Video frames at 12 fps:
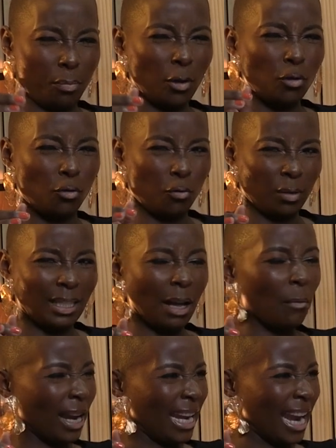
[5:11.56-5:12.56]

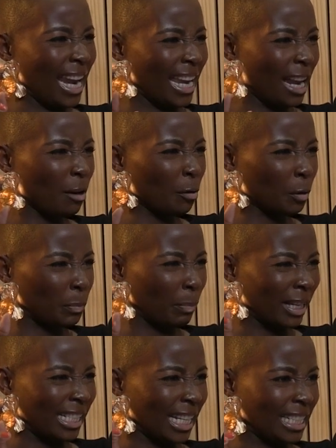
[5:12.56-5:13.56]
producer, when I learn those
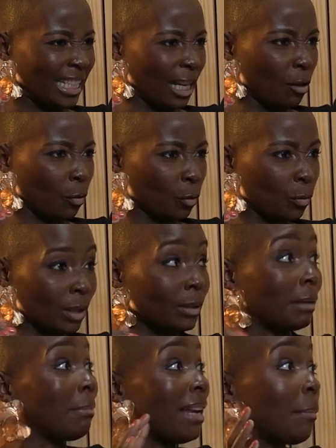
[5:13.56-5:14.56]
budgets, learn those what's
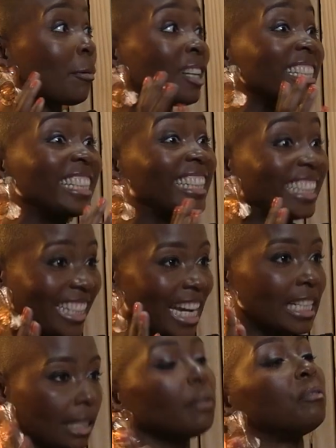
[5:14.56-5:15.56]
at me because I'm
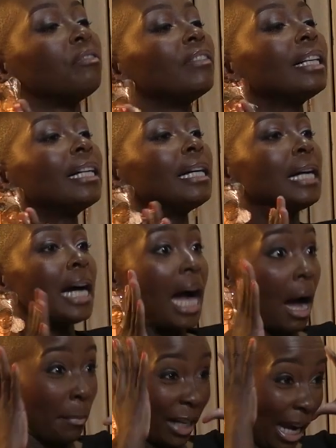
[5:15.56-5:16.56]
creative.
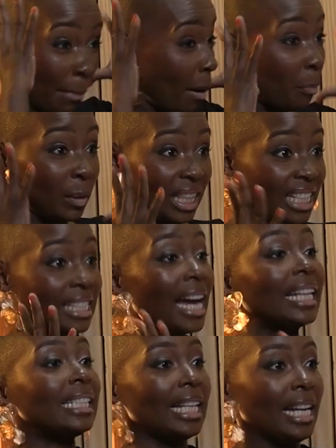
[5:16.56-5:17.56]
I'm gonna come up with these
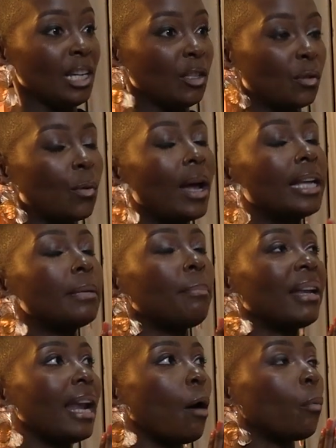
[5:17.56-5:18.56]
ideas, right?
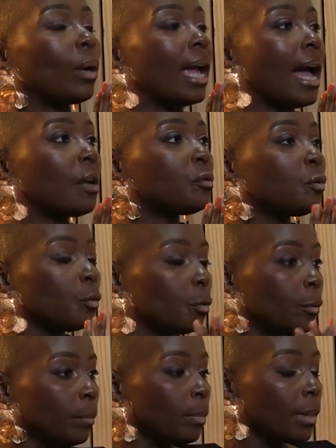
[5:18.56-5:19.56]
But now we had
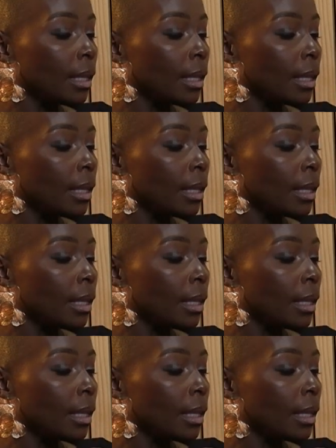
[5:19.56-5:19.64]
to,